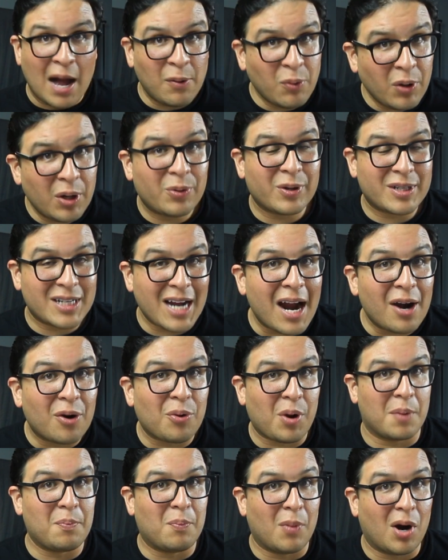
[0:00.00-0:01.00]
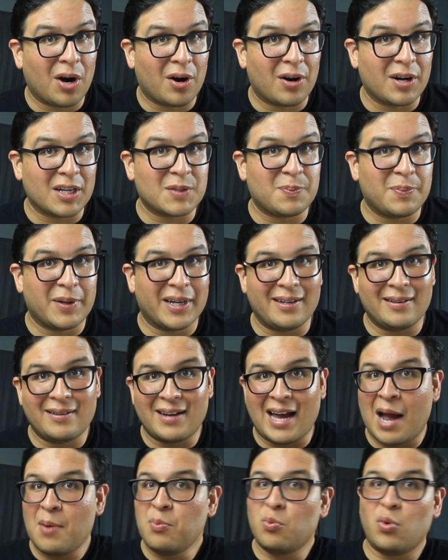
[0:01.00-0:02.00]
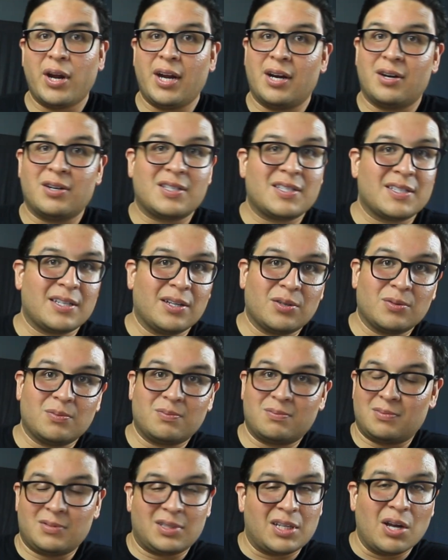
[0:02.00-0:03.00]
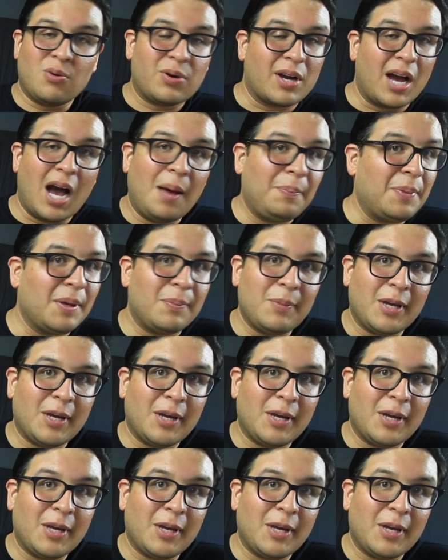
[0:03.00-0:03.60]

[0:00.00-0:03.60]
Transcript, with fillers: I wanna retire on Mars, but I'm weird, so don't copy